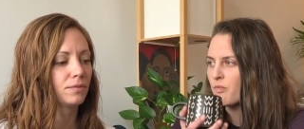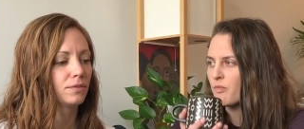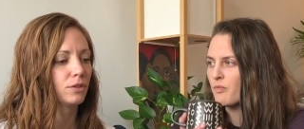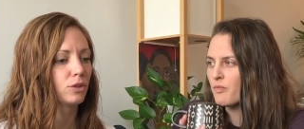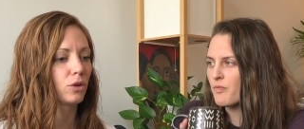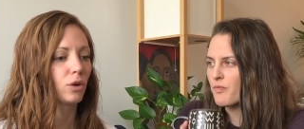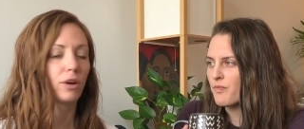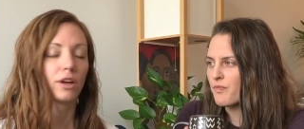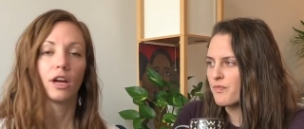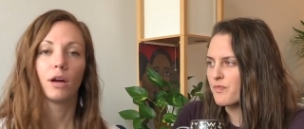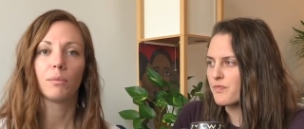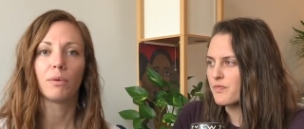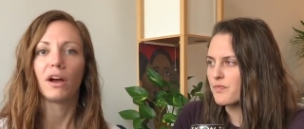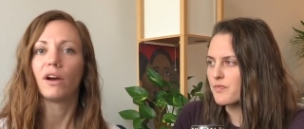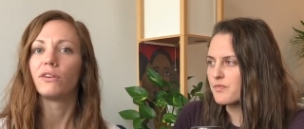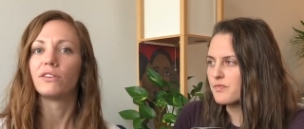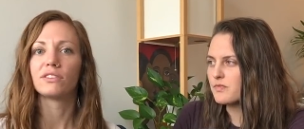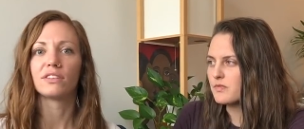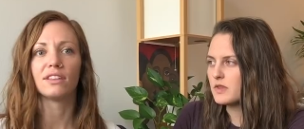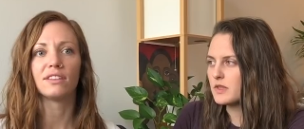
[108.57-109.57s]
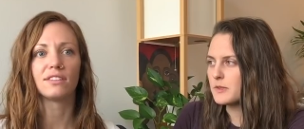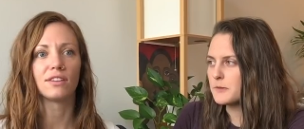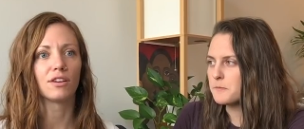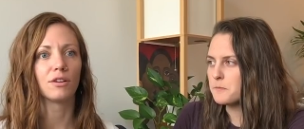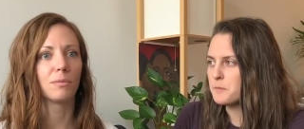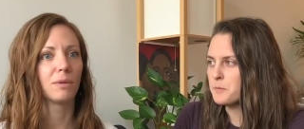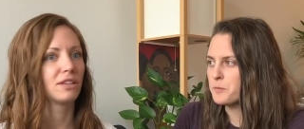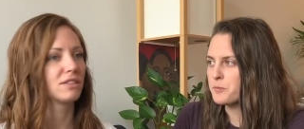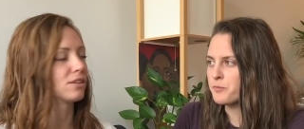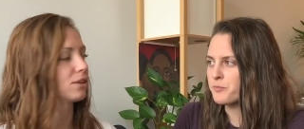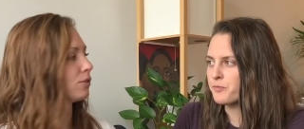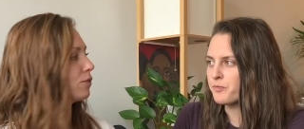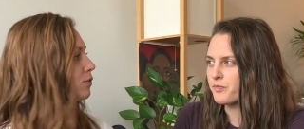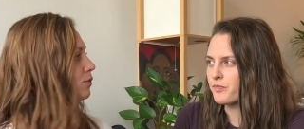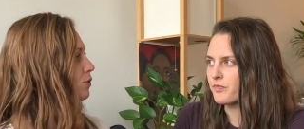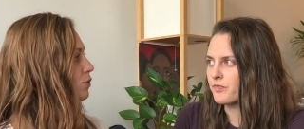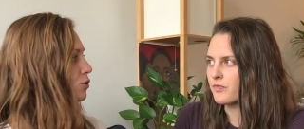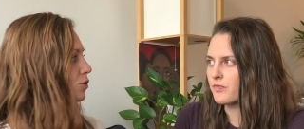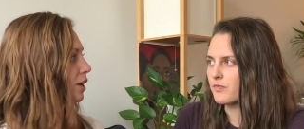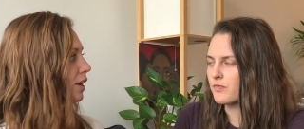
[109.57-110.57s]
Speaker 1: Growing up, I always considered myself
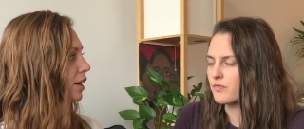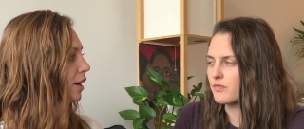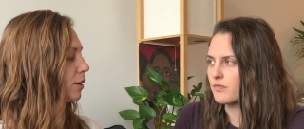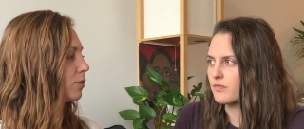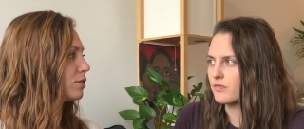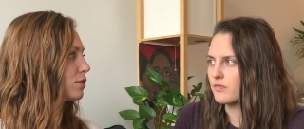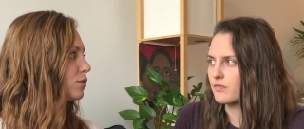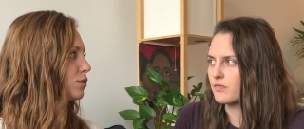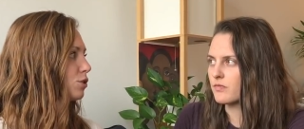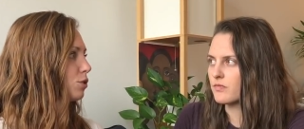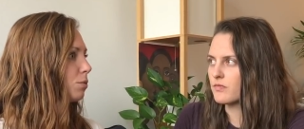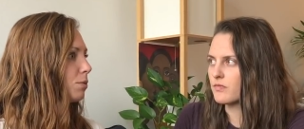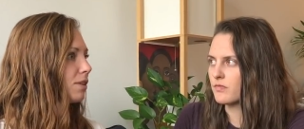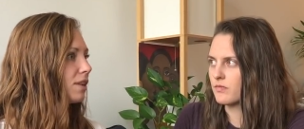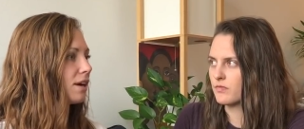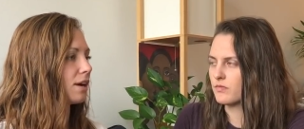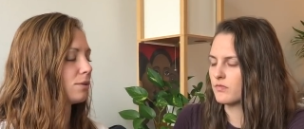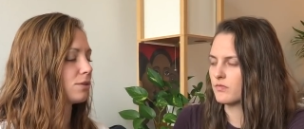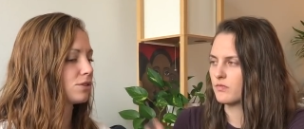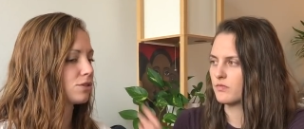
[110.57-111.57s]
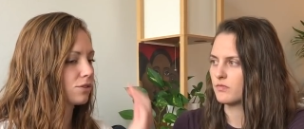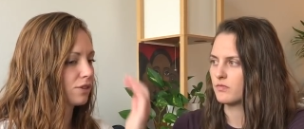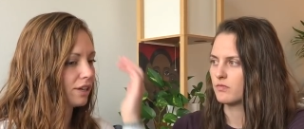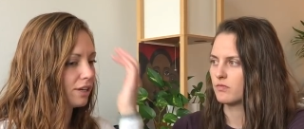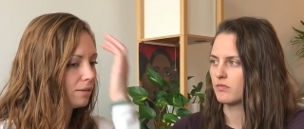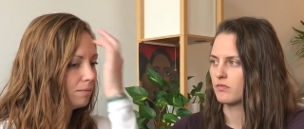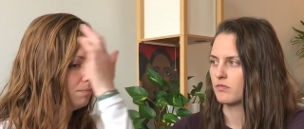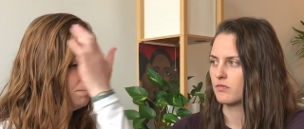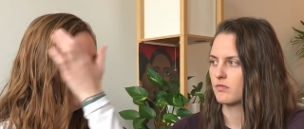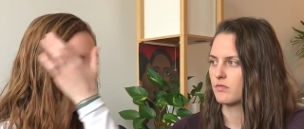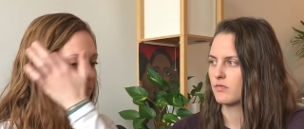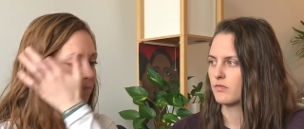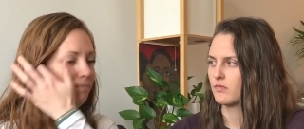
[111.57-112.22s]
straight. I always assumed that I was straight.